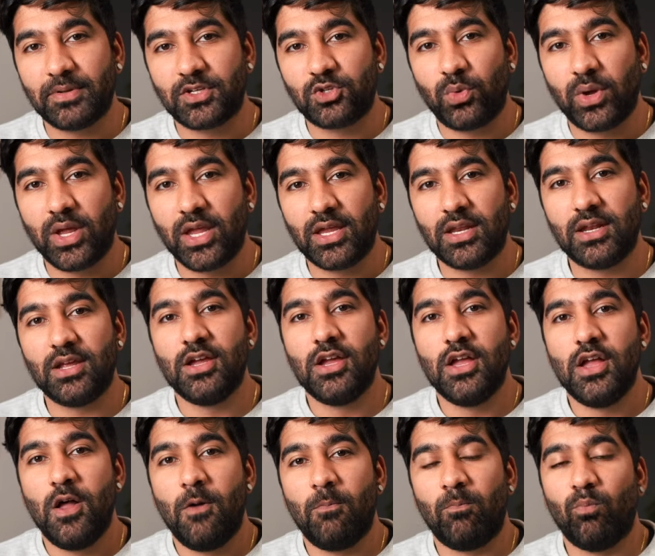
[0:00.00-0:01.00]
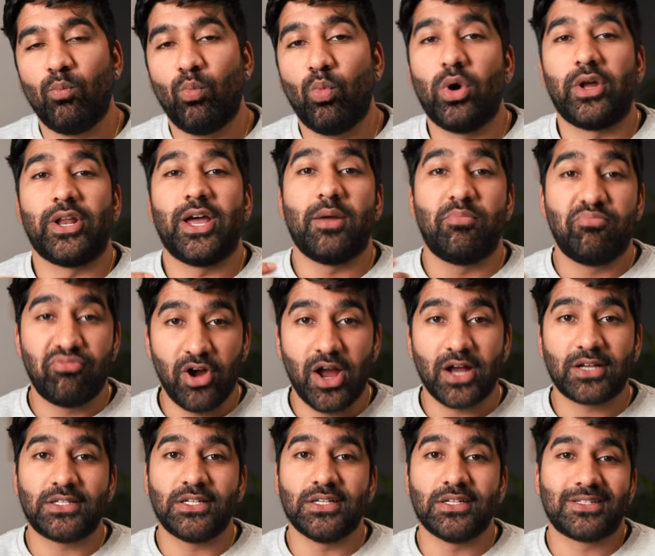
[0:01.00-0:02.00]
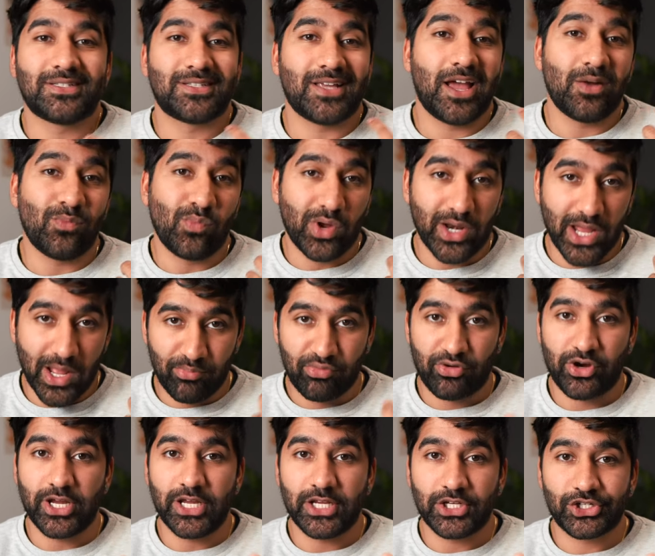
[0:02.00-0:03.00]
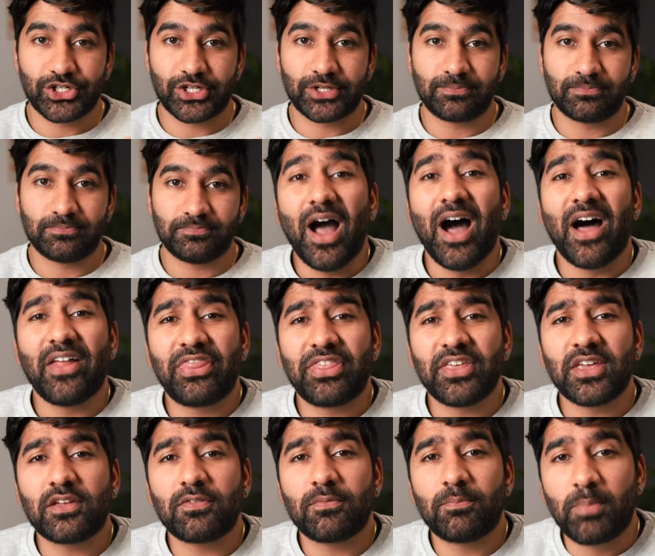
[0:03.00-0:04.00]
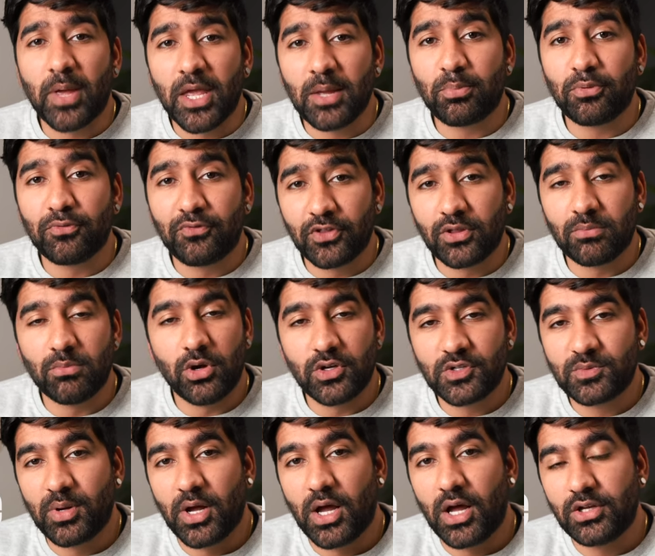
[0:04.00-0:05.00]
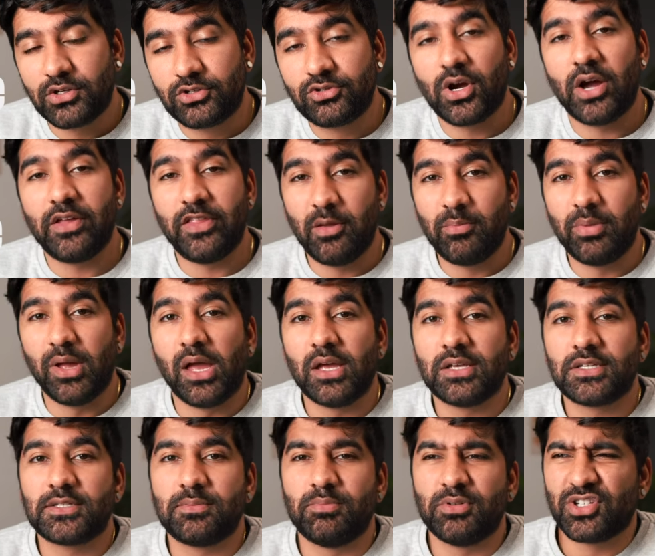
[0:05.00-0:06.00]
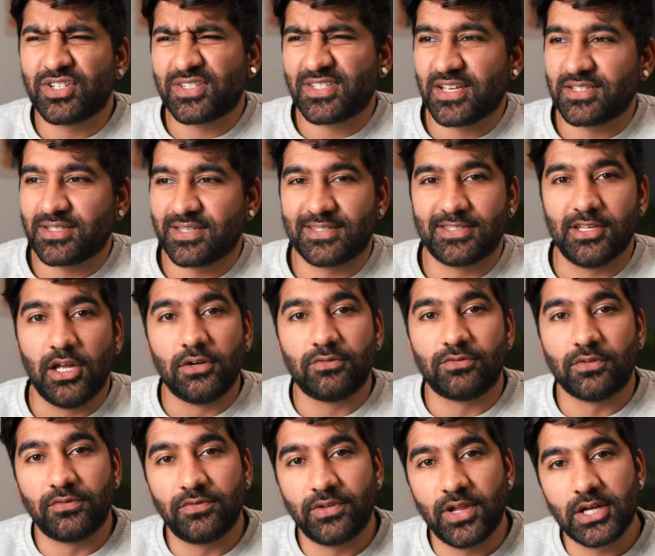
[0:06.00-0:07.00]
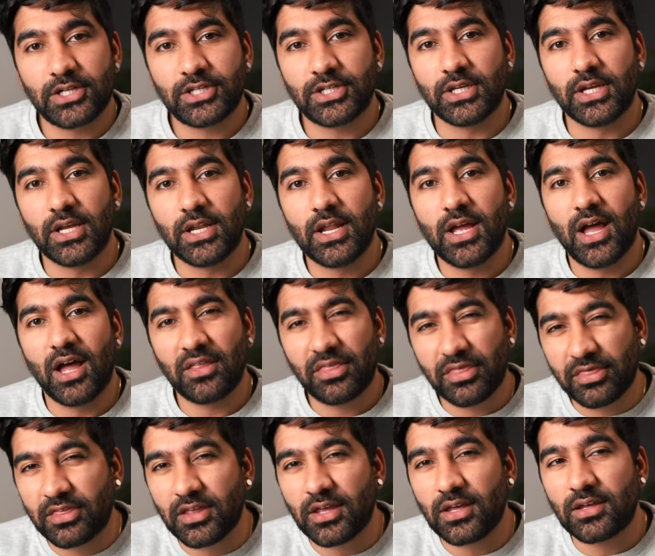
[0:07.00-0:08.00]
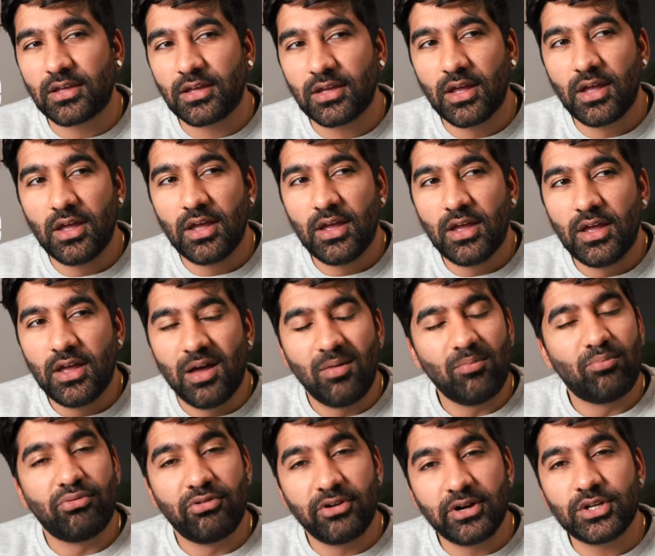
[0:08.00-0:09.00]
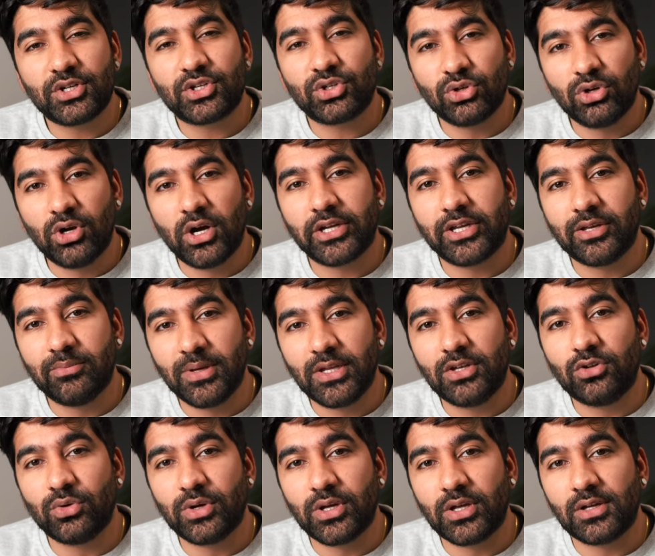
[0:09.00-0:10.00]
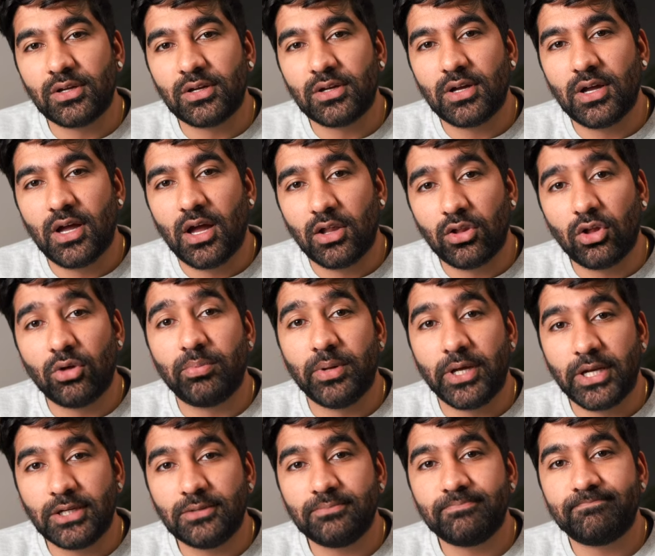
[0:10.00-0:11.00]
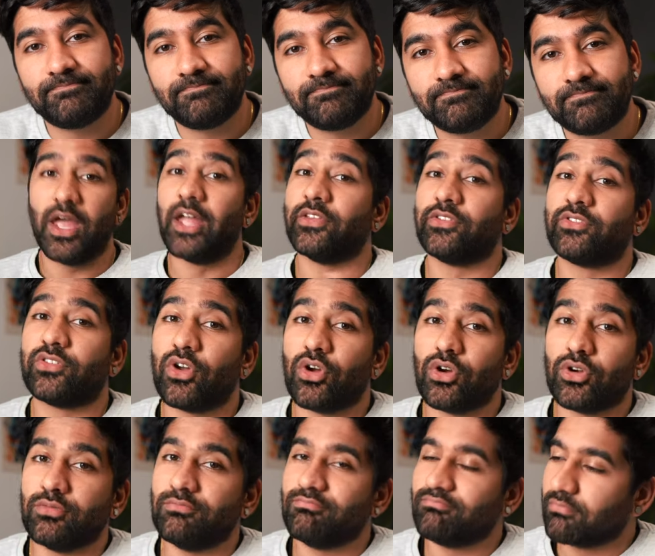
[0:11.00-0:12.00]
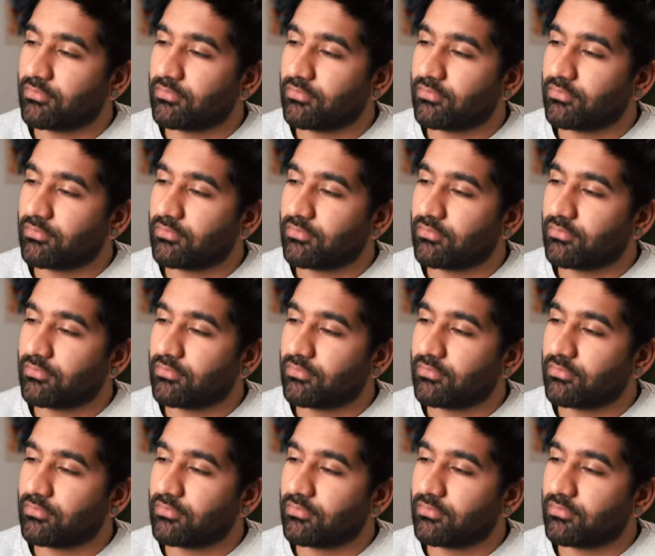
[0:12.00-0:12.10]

between what I practice and what I preach. I think people, for the most part, try their best, but just as a self-reflection, I'm pretty sure I could be doing a lot better. And so